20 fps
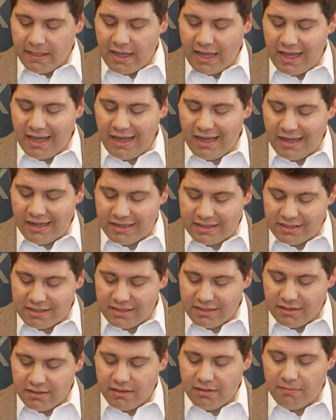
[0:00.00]
and
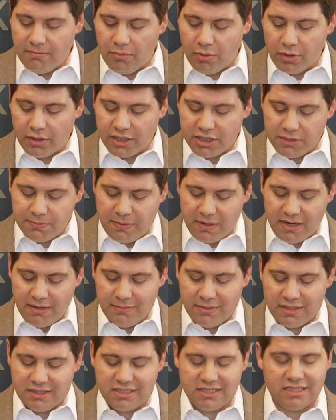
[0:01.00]
mortgage
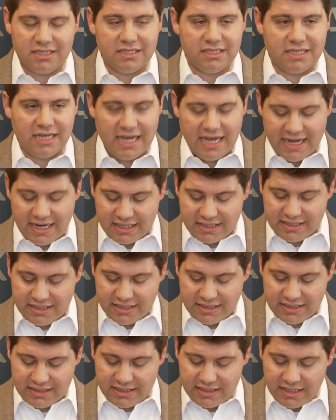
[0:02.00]
payments,
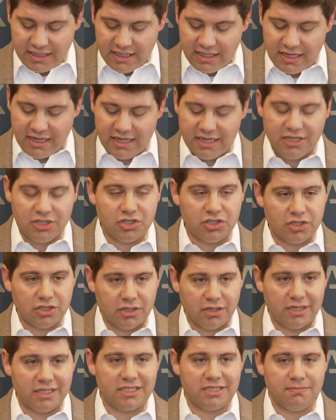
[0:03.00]
taxes, and
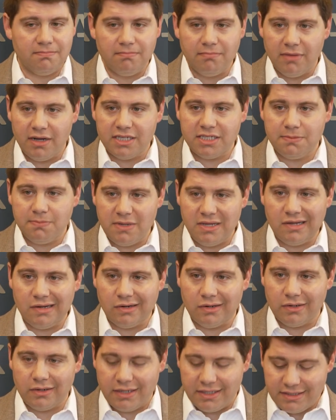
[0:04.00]
insurance must be
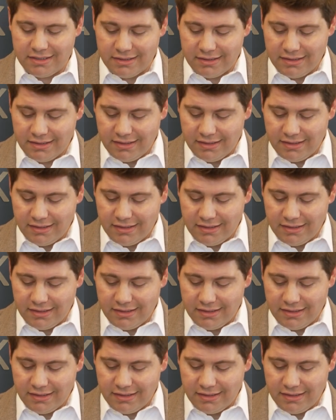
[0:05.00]
current.